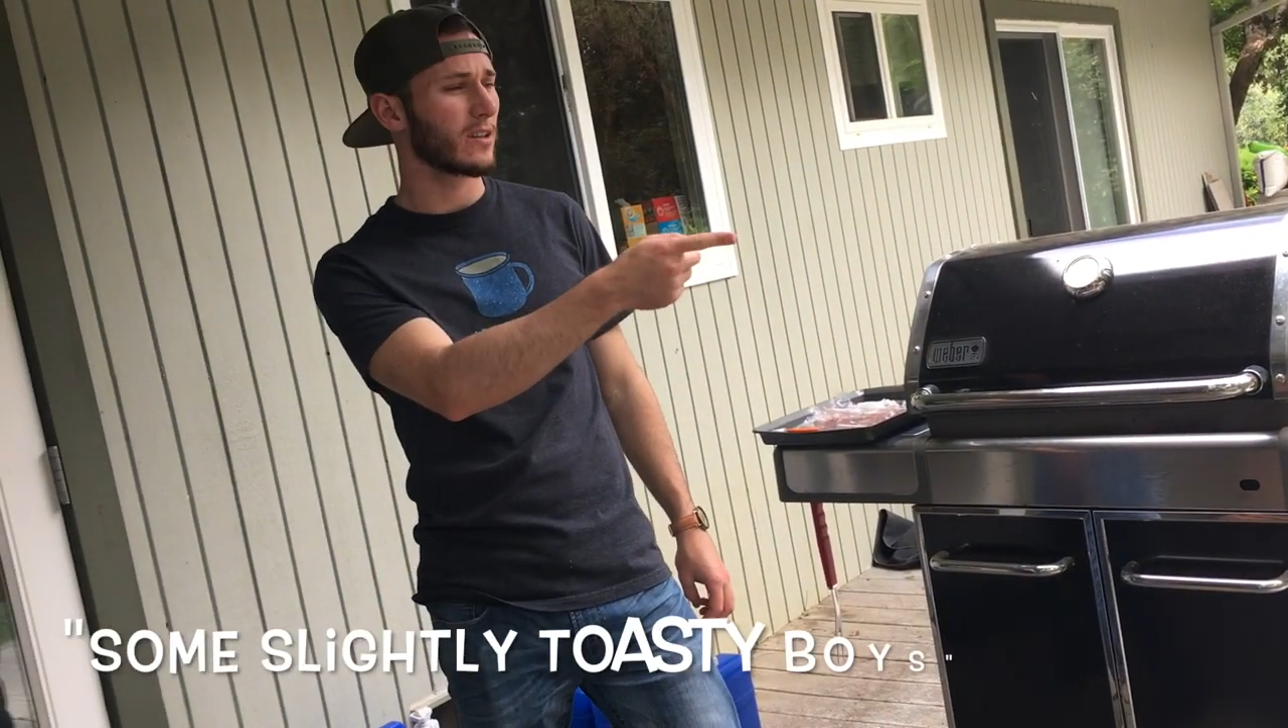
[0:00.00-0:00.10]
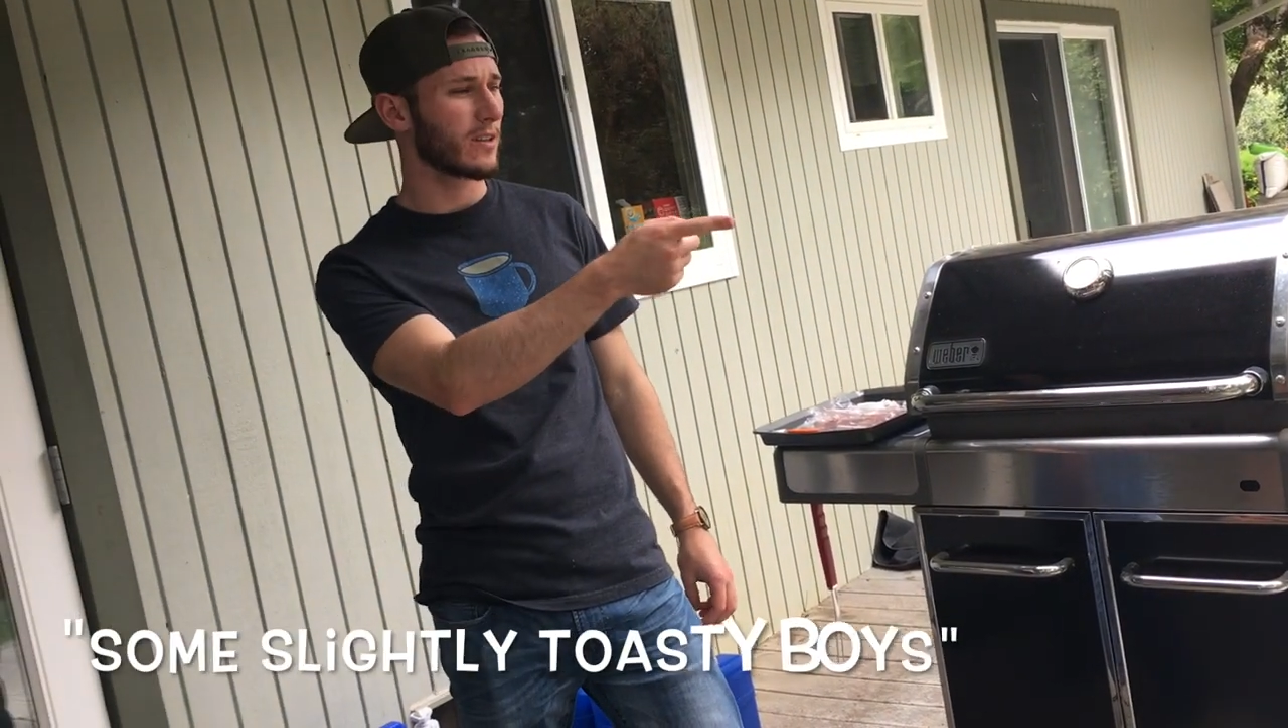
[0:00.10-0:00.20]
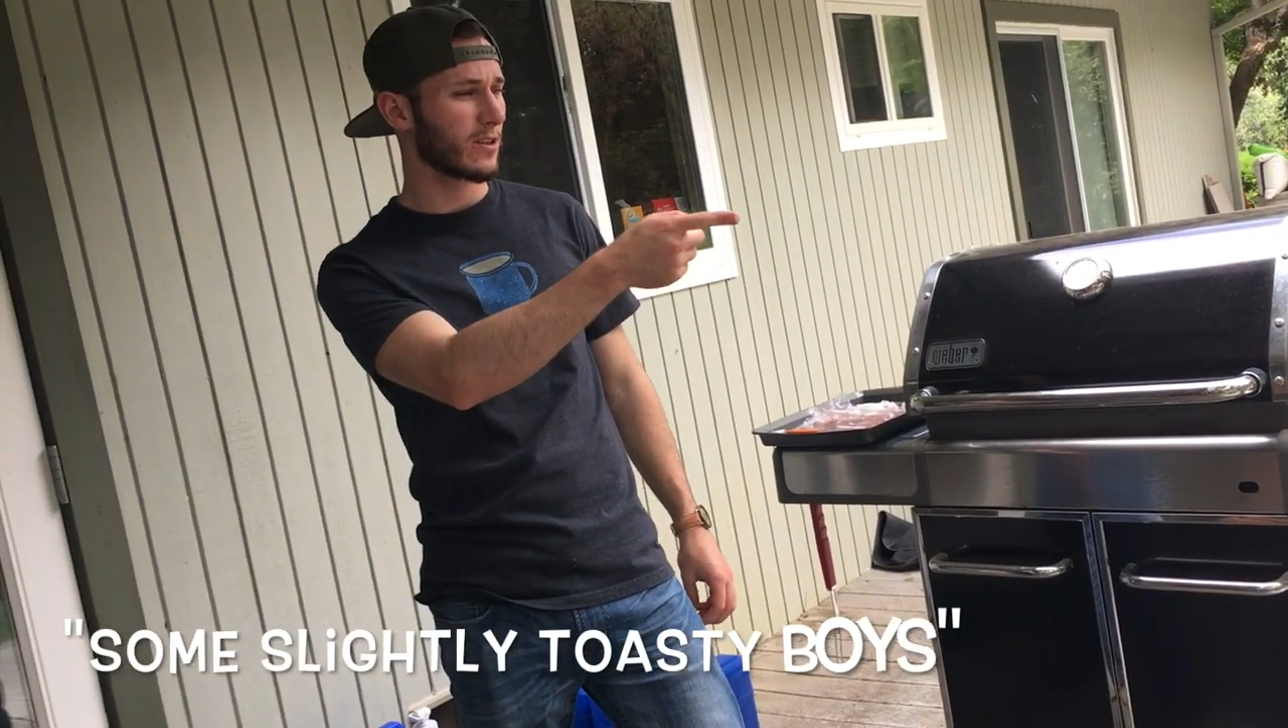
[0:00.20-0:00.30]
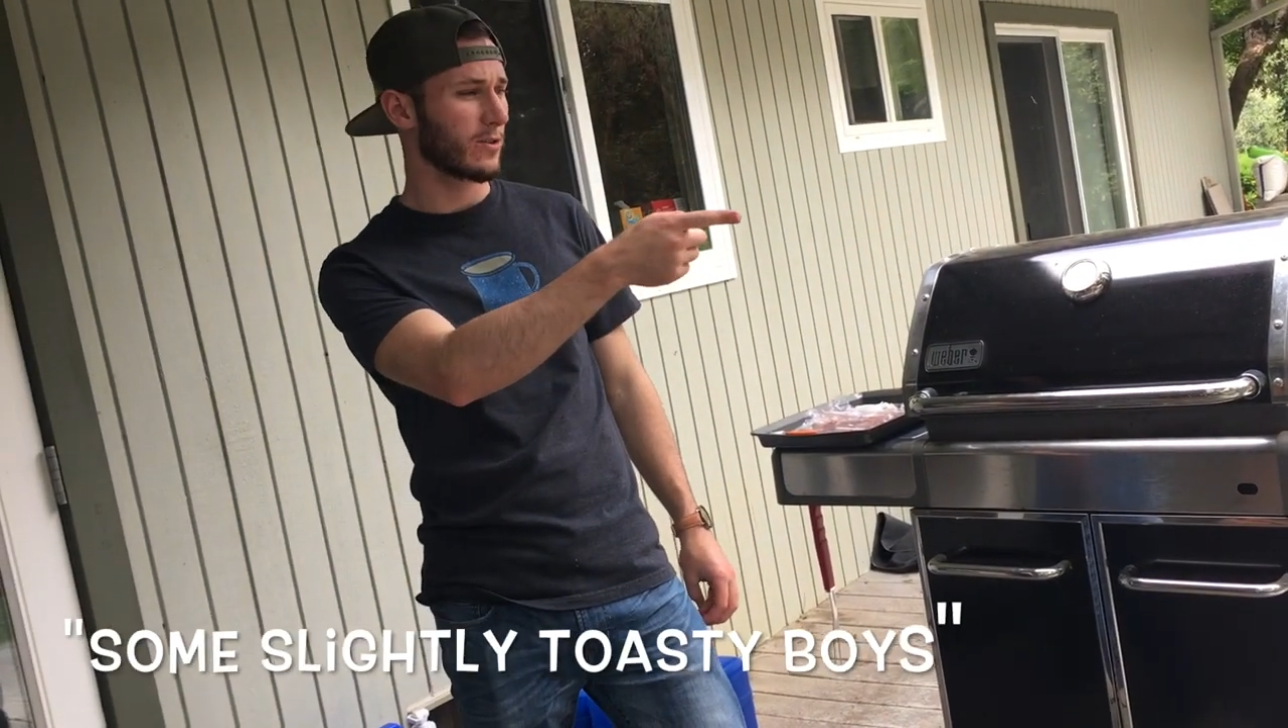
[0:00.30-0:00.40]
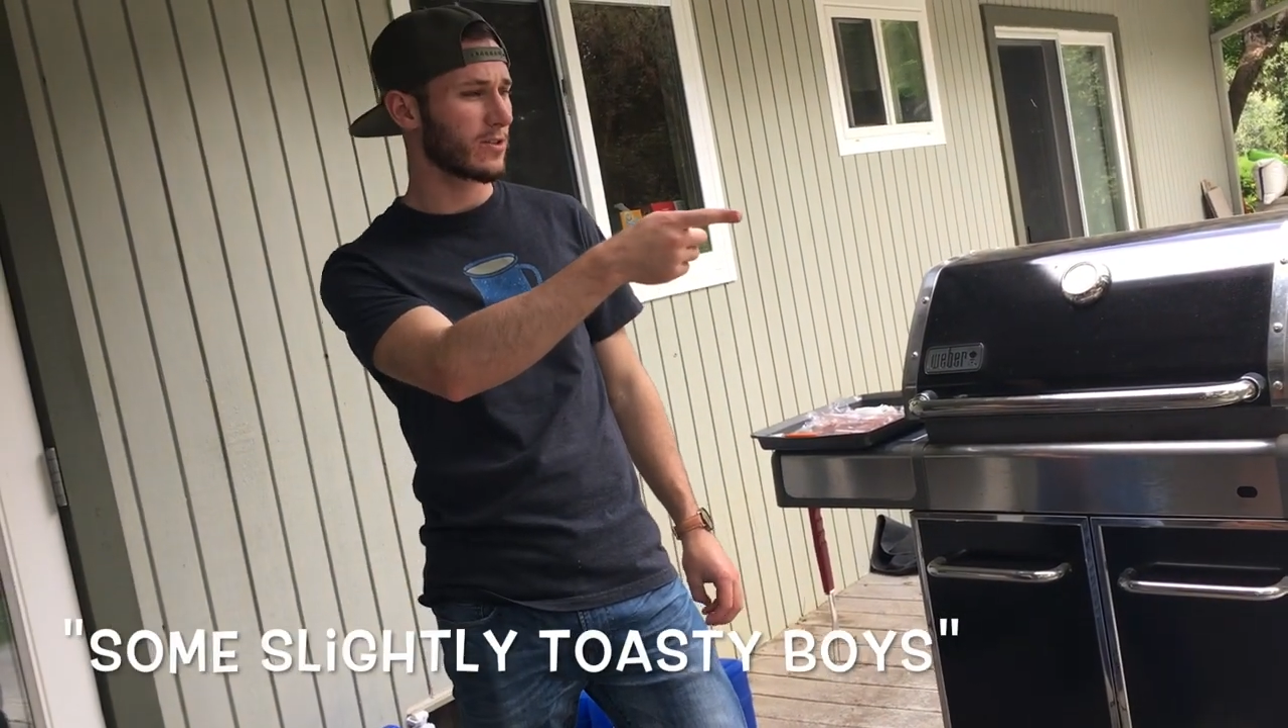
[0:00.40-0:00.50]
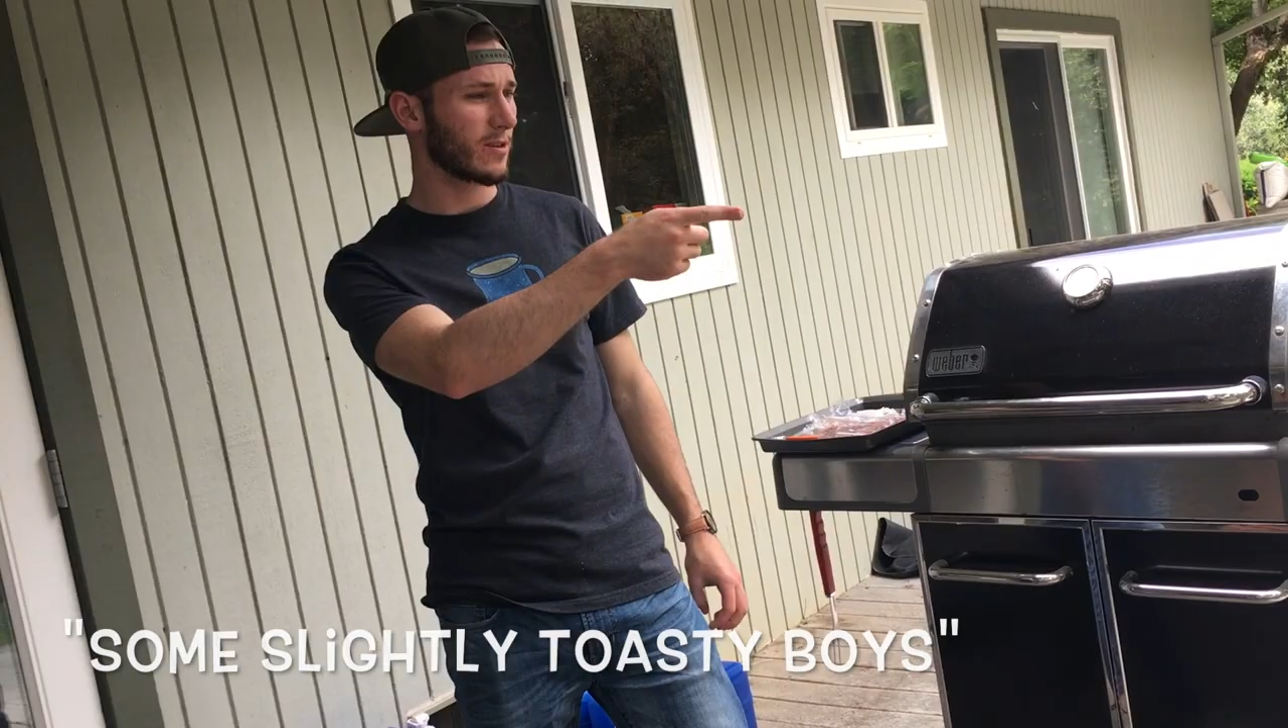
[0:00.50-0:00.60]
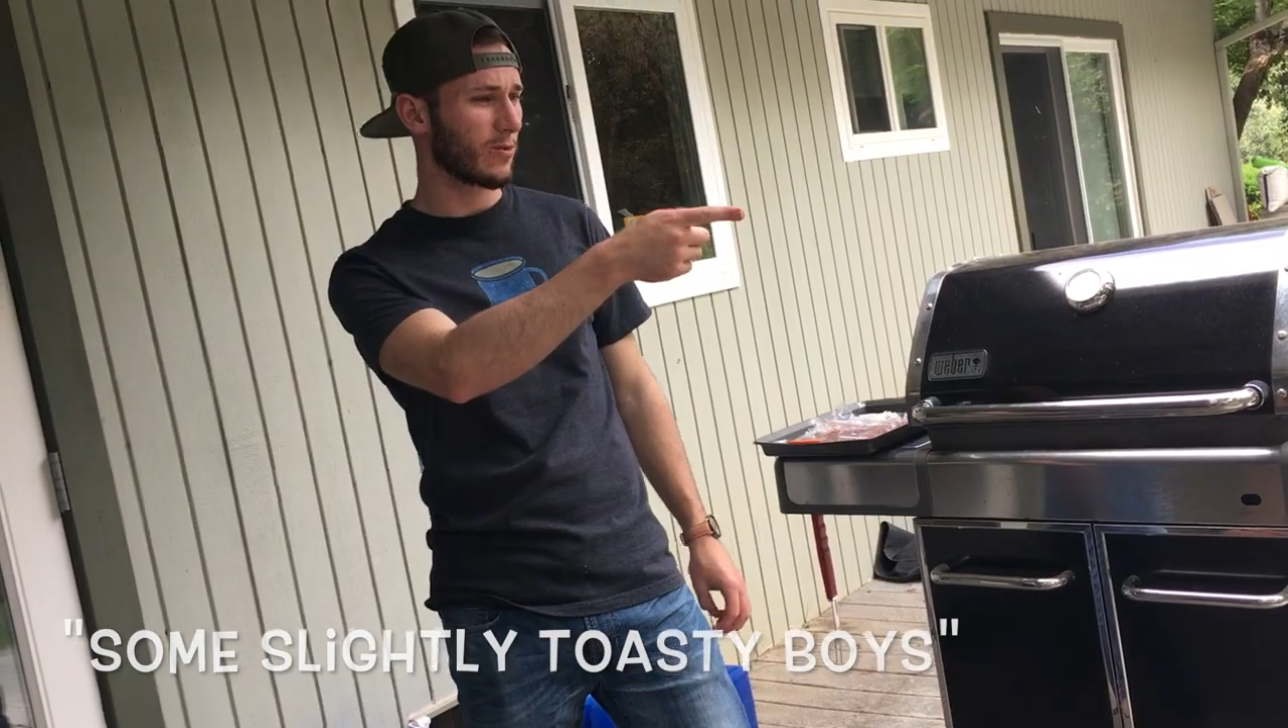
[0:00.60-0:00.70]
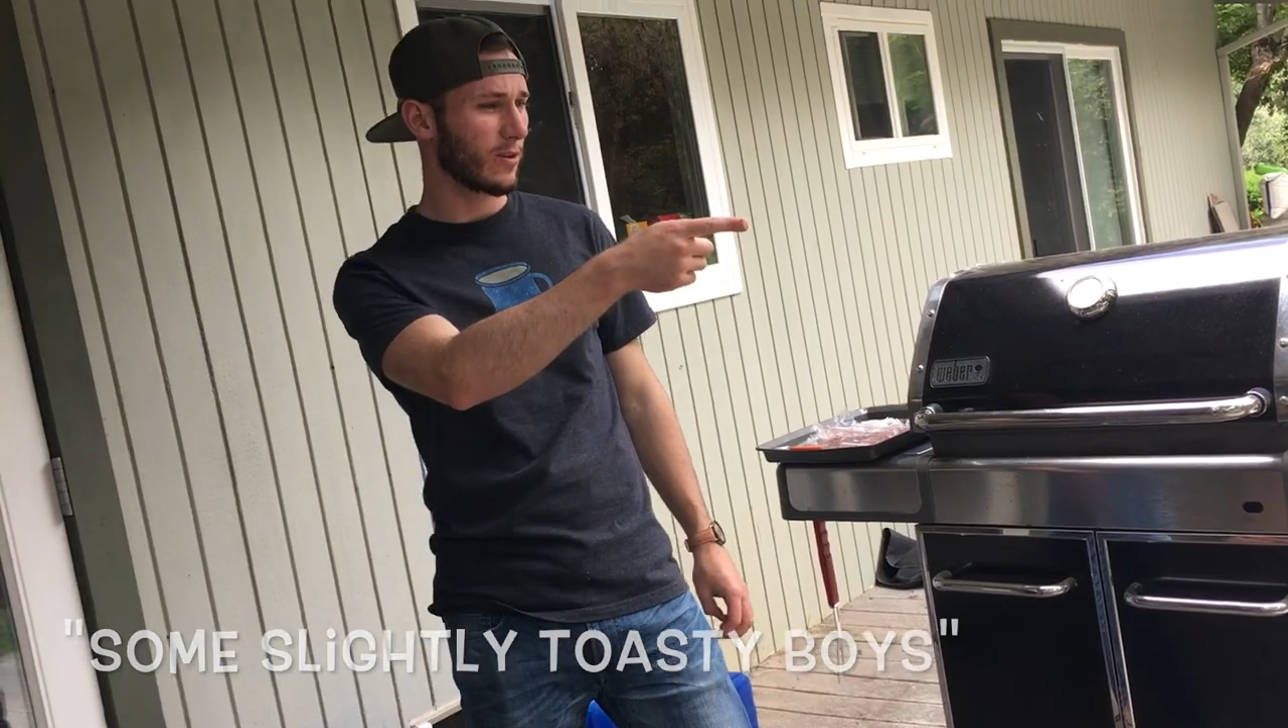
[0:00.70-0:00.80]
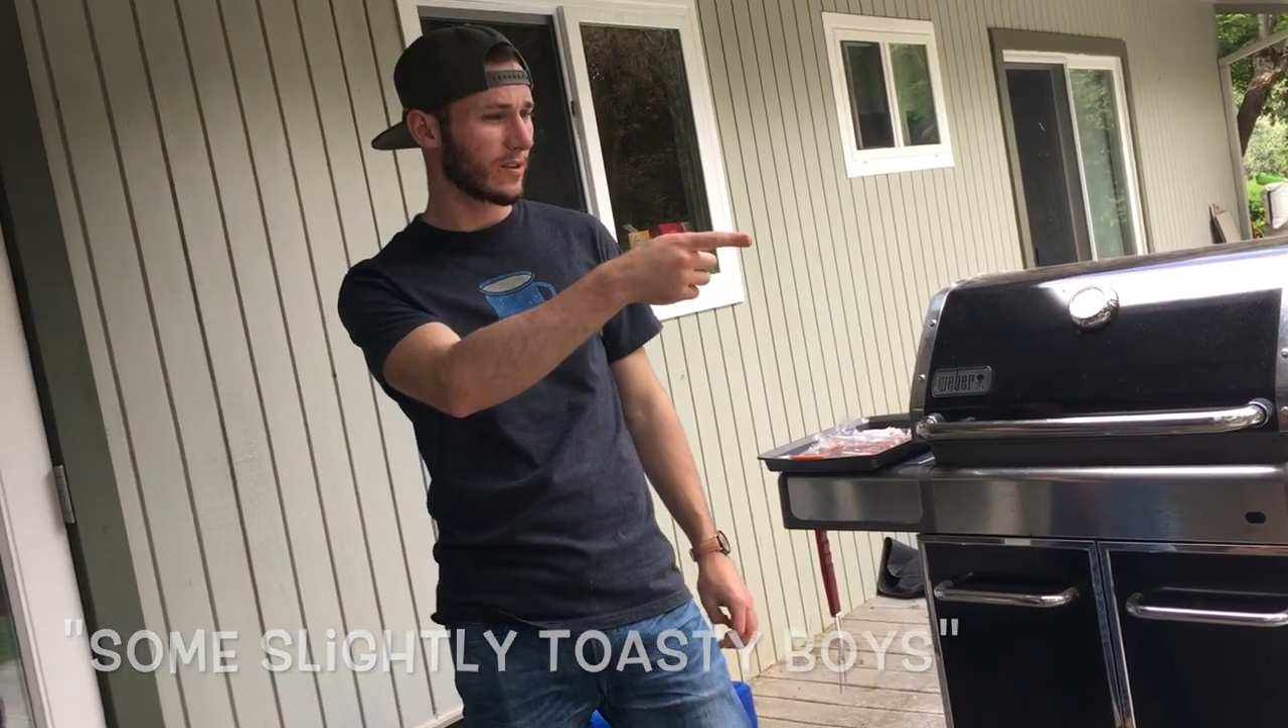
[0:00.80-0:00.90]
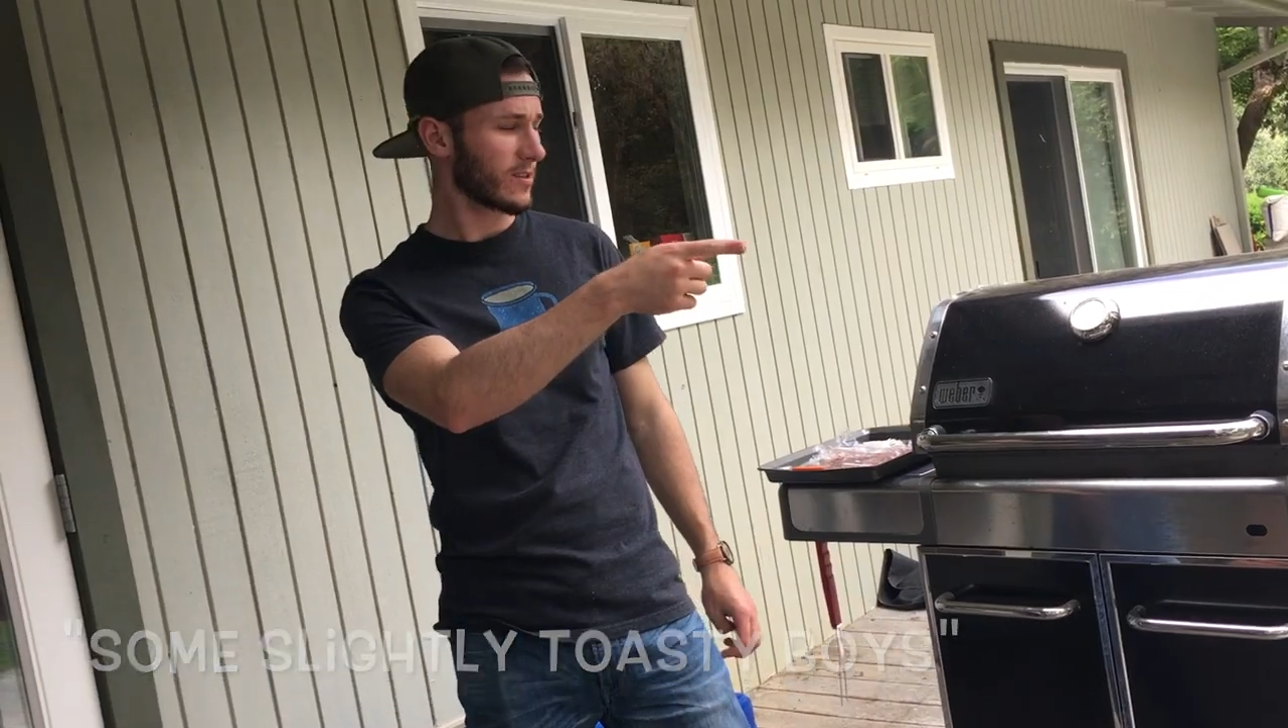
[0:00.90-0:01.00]
toasty
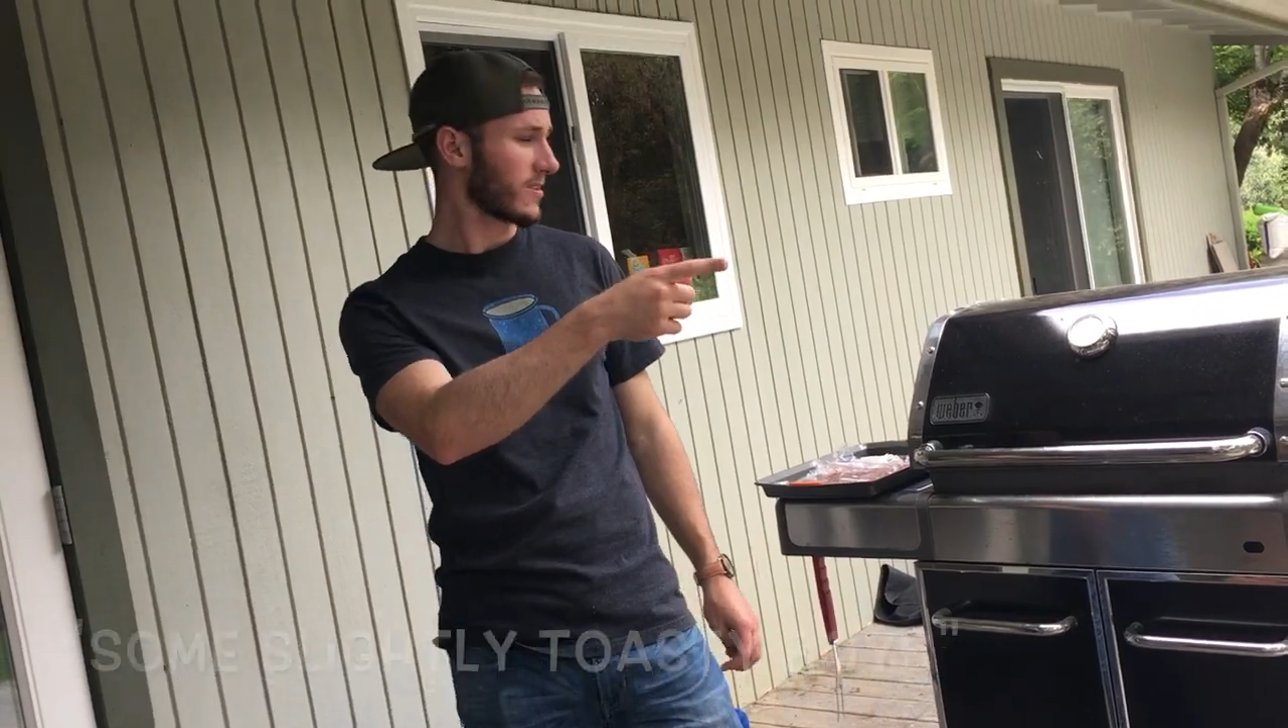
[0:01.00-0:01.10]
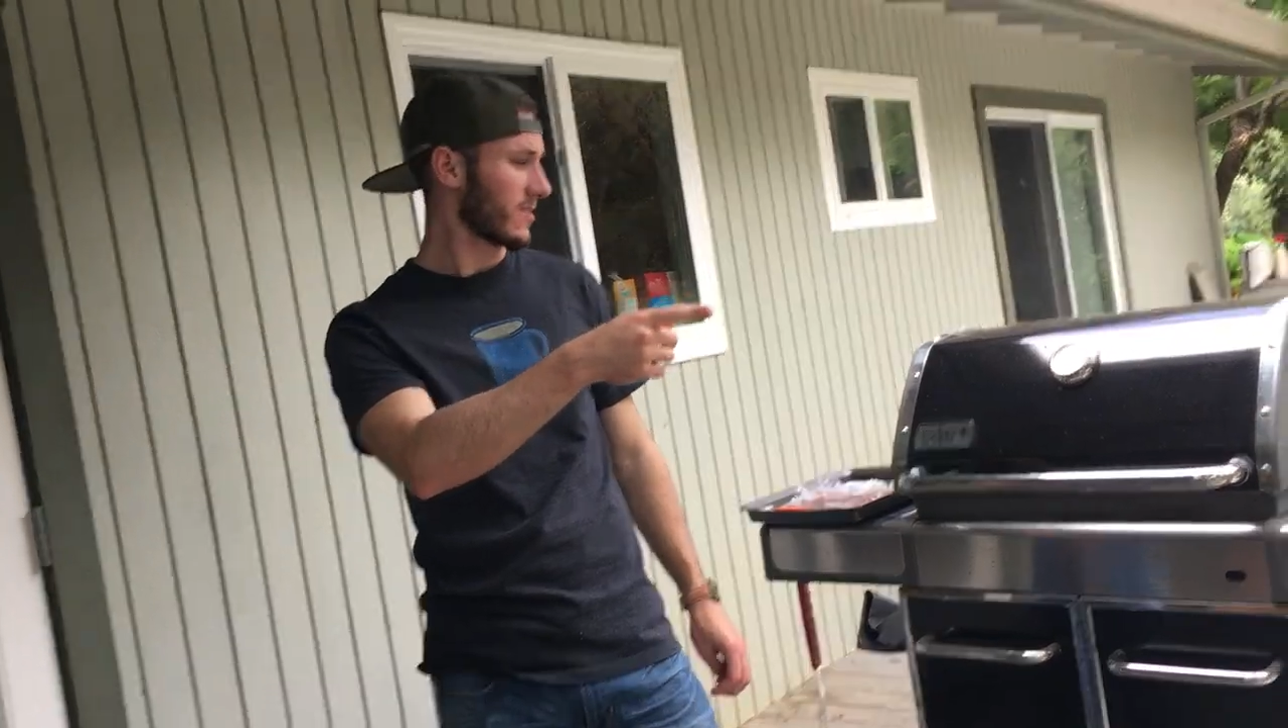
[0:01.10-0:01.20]
boys.